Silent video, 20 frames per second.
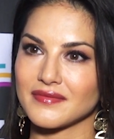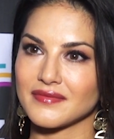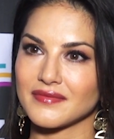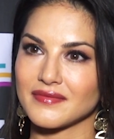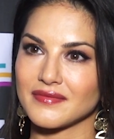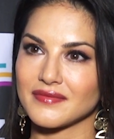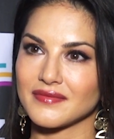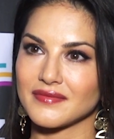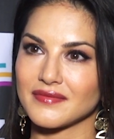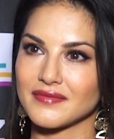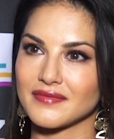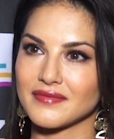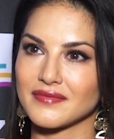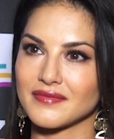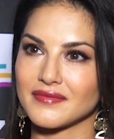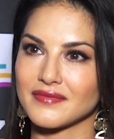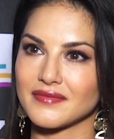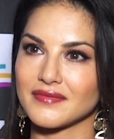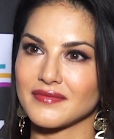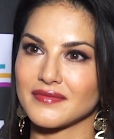if
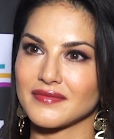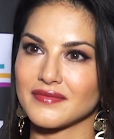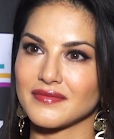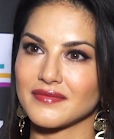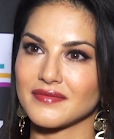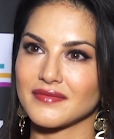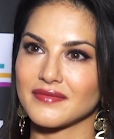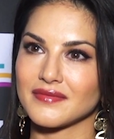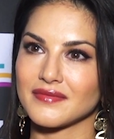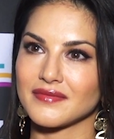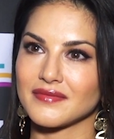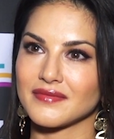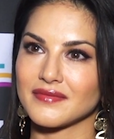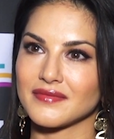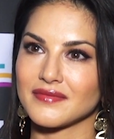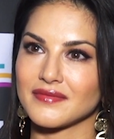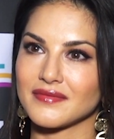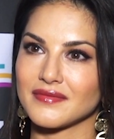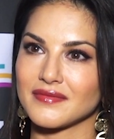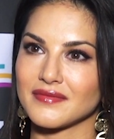any time
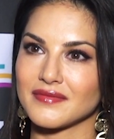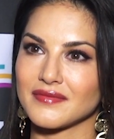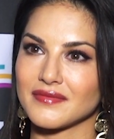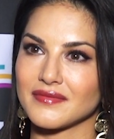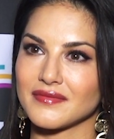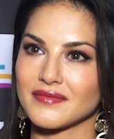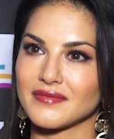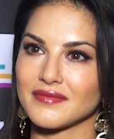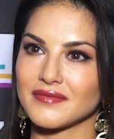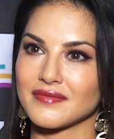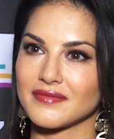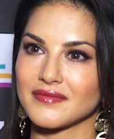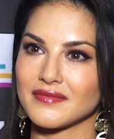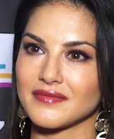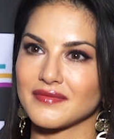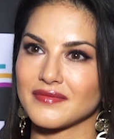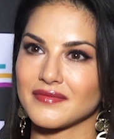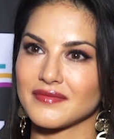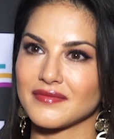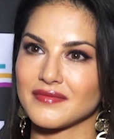she wants to get
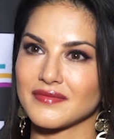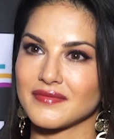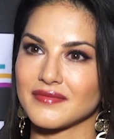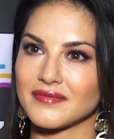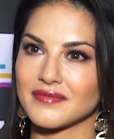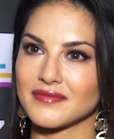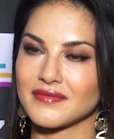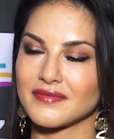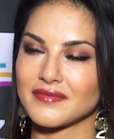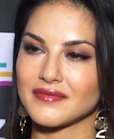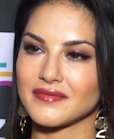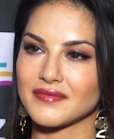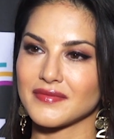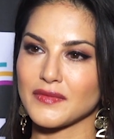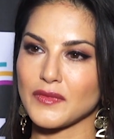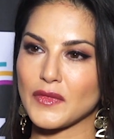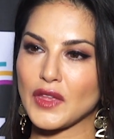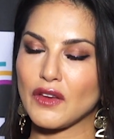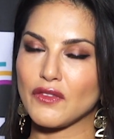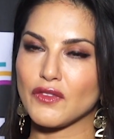into
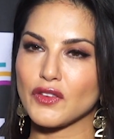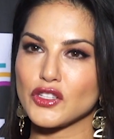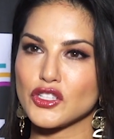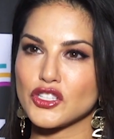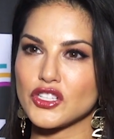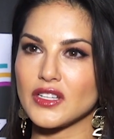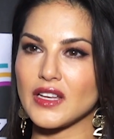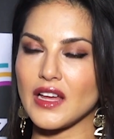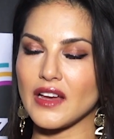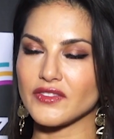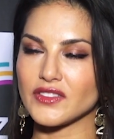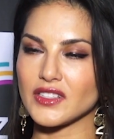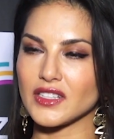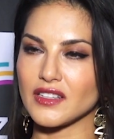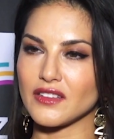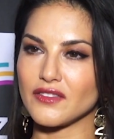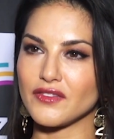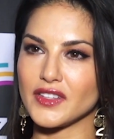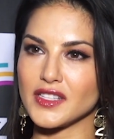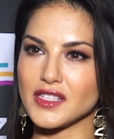Bollywood? First, she'd have to
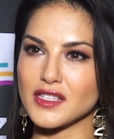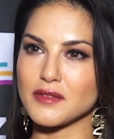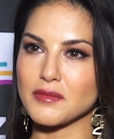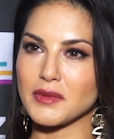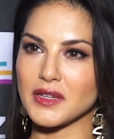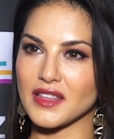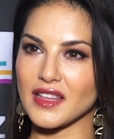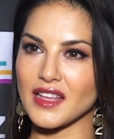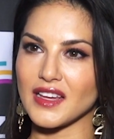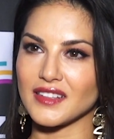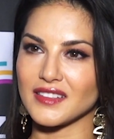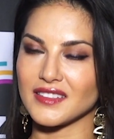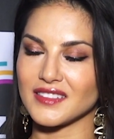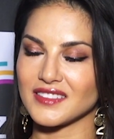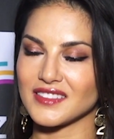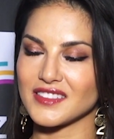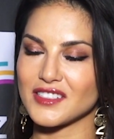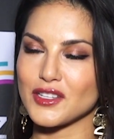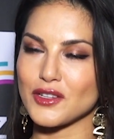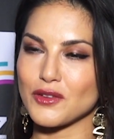convince me that
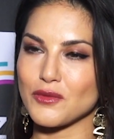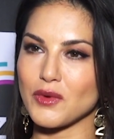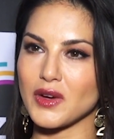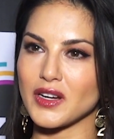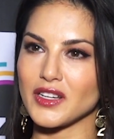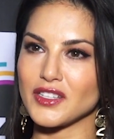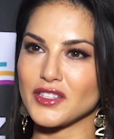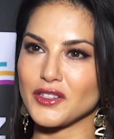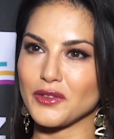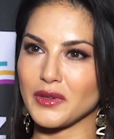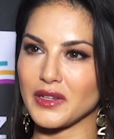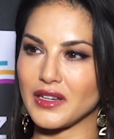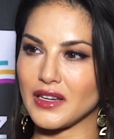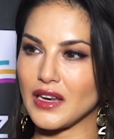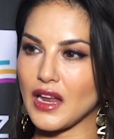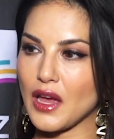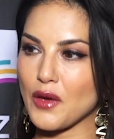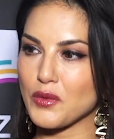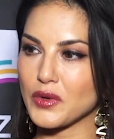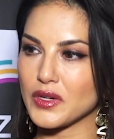she'd want to do it,
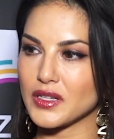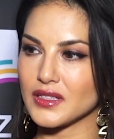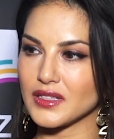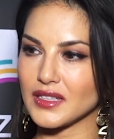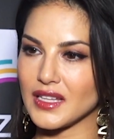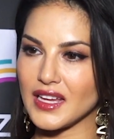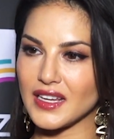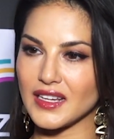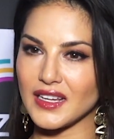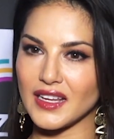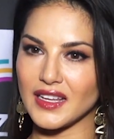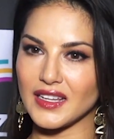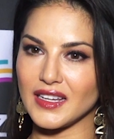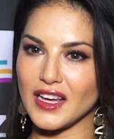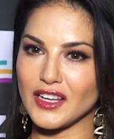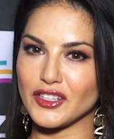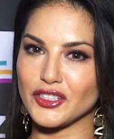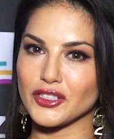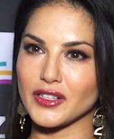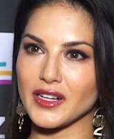and I wouldn't let an
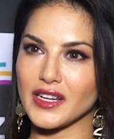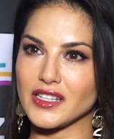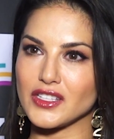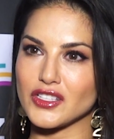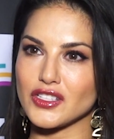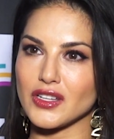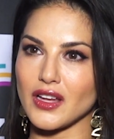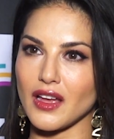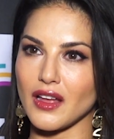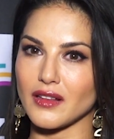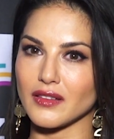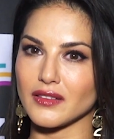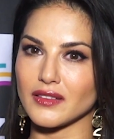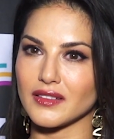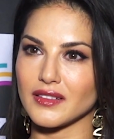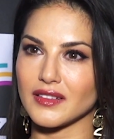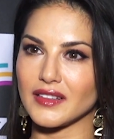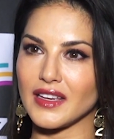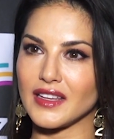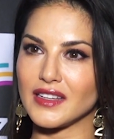underage child
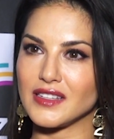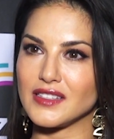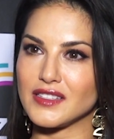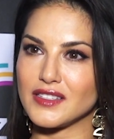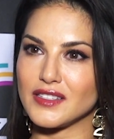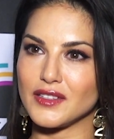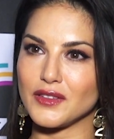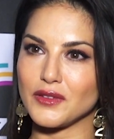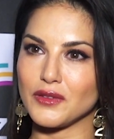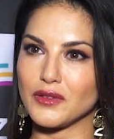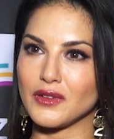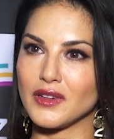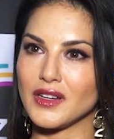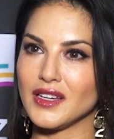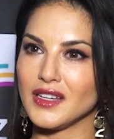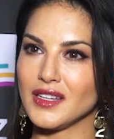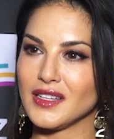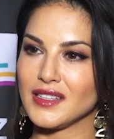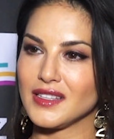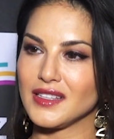get into
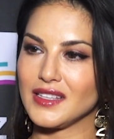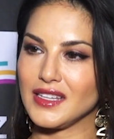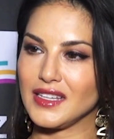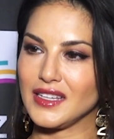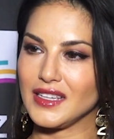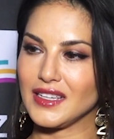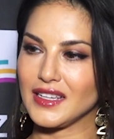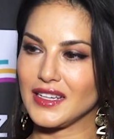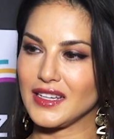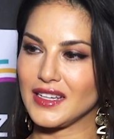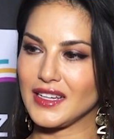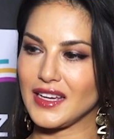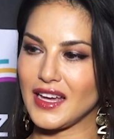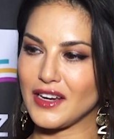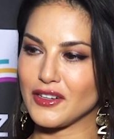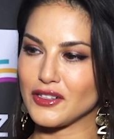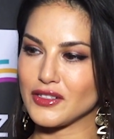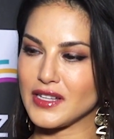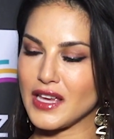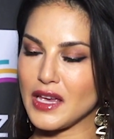the
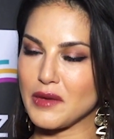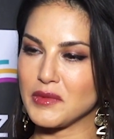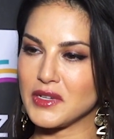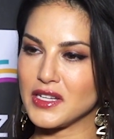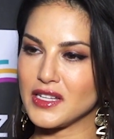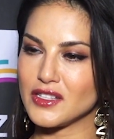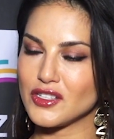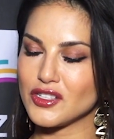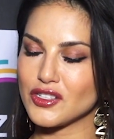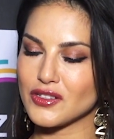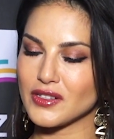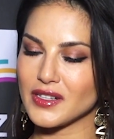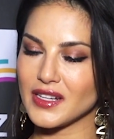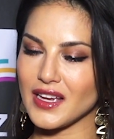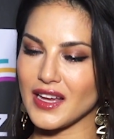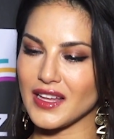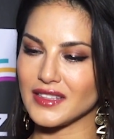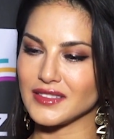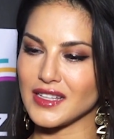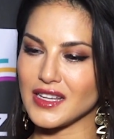entertainment
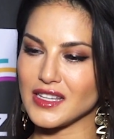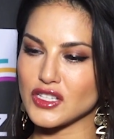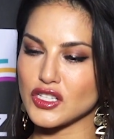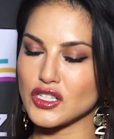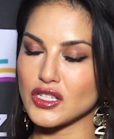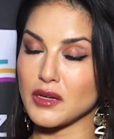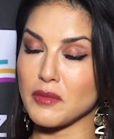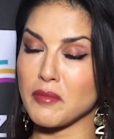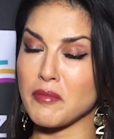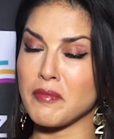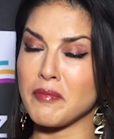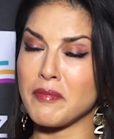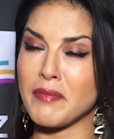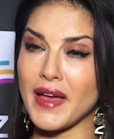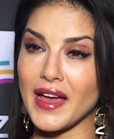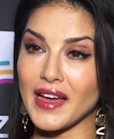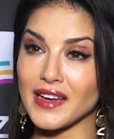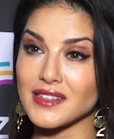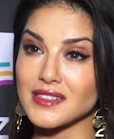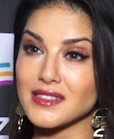industry unless she
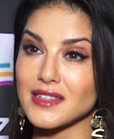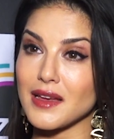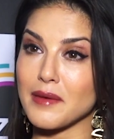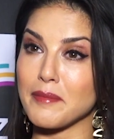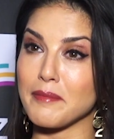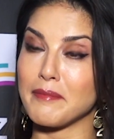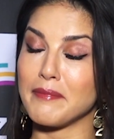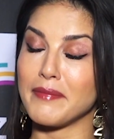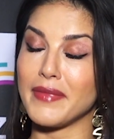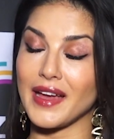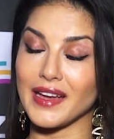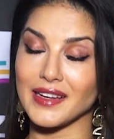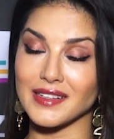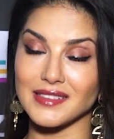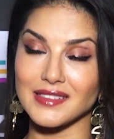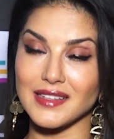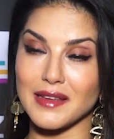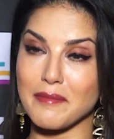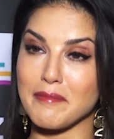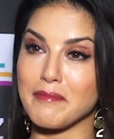begged and
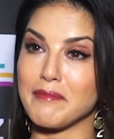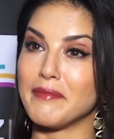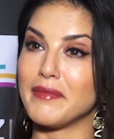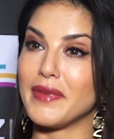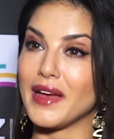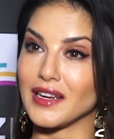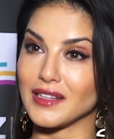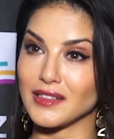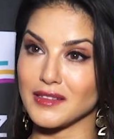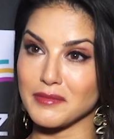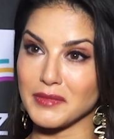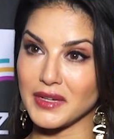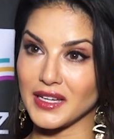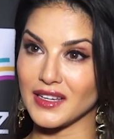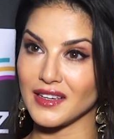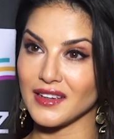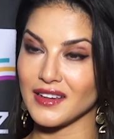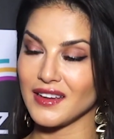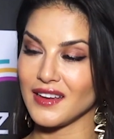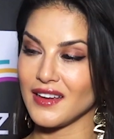begged and begged me.